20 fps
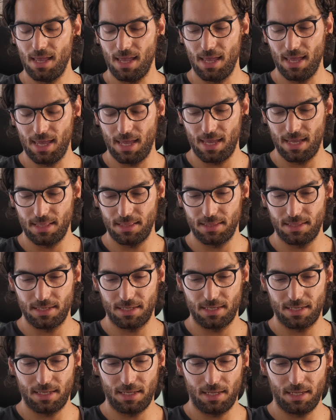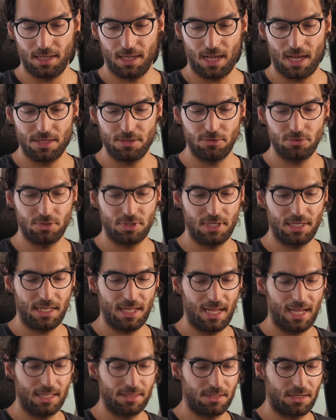And I
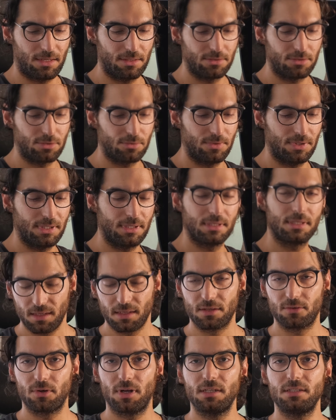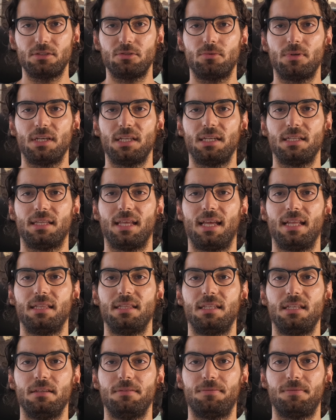usually add on to it graduated
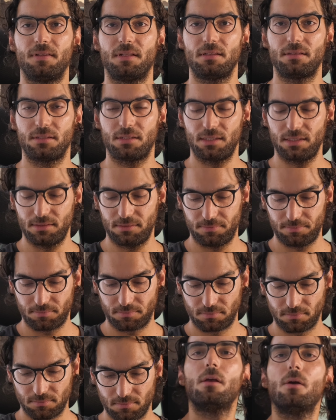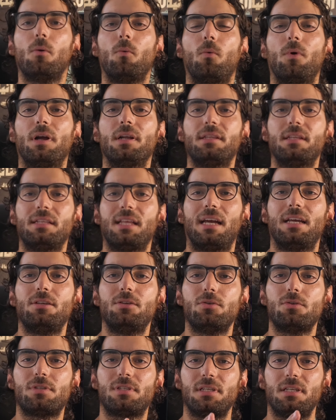ND filter. Where did I
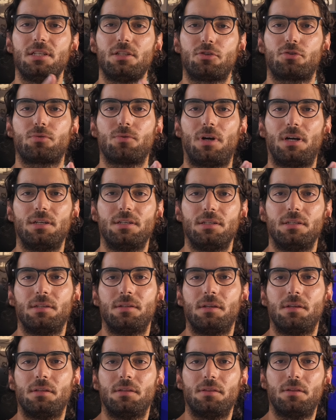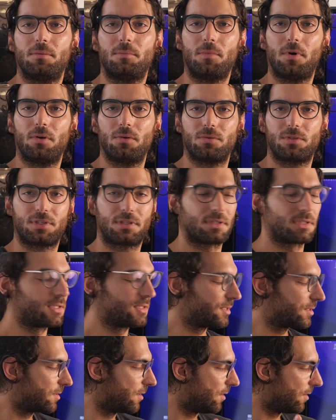use each one the
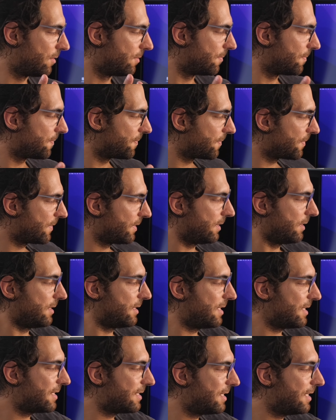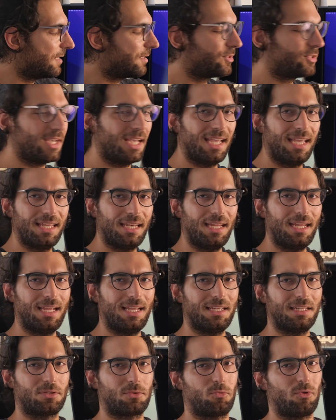most? So 16 to 80,
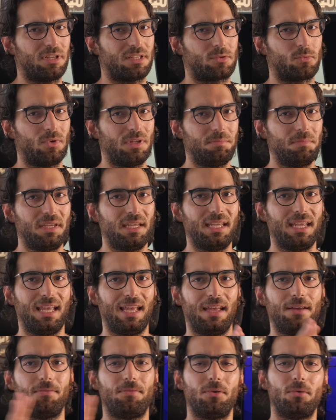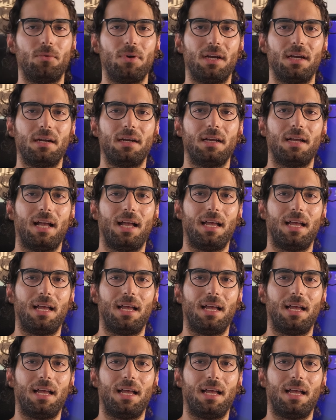it was with me everywhere.